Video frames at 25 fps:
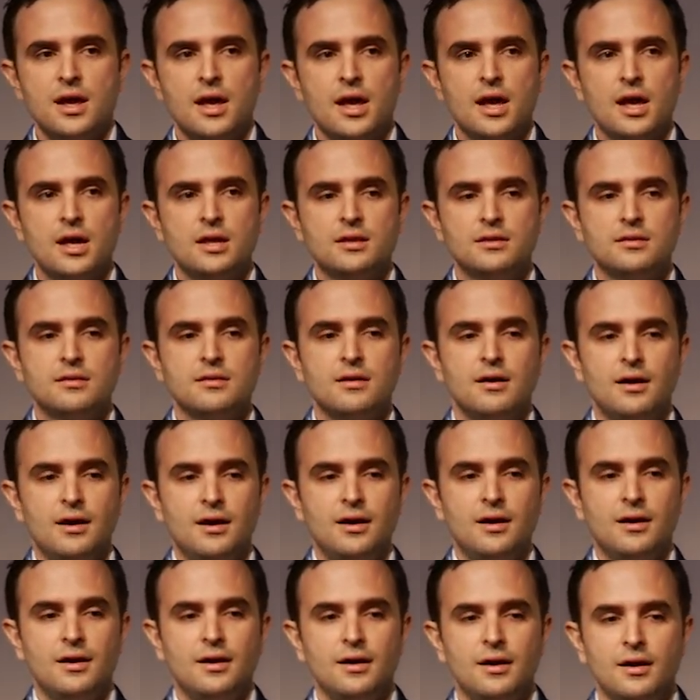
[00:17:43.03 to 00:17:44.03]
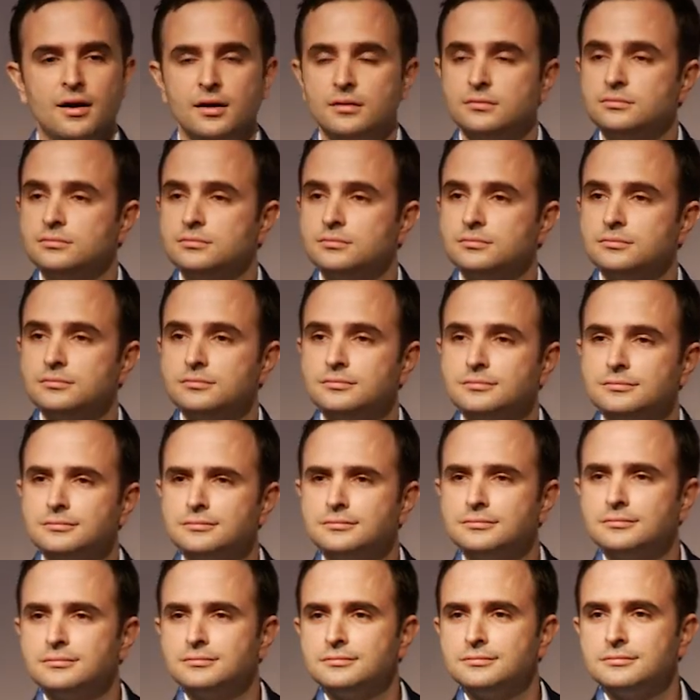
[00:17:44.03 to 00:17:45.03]
And
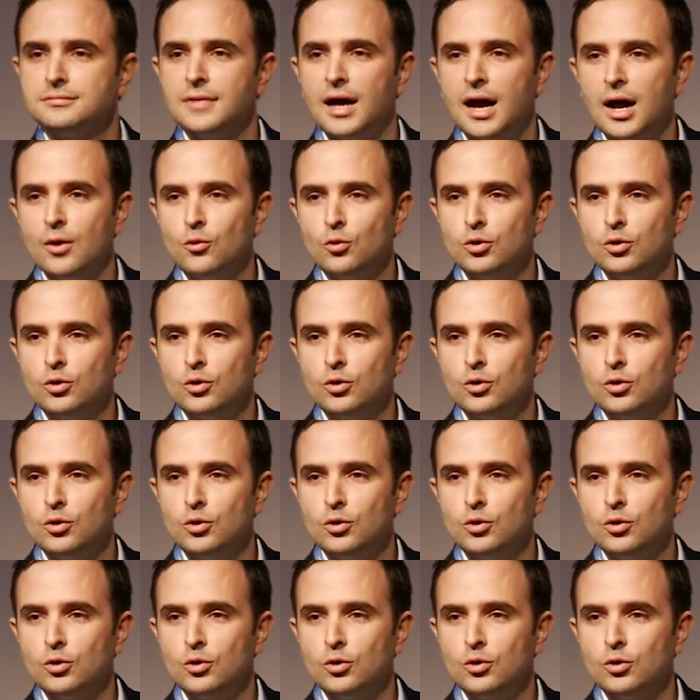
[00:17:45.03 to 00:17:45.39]
I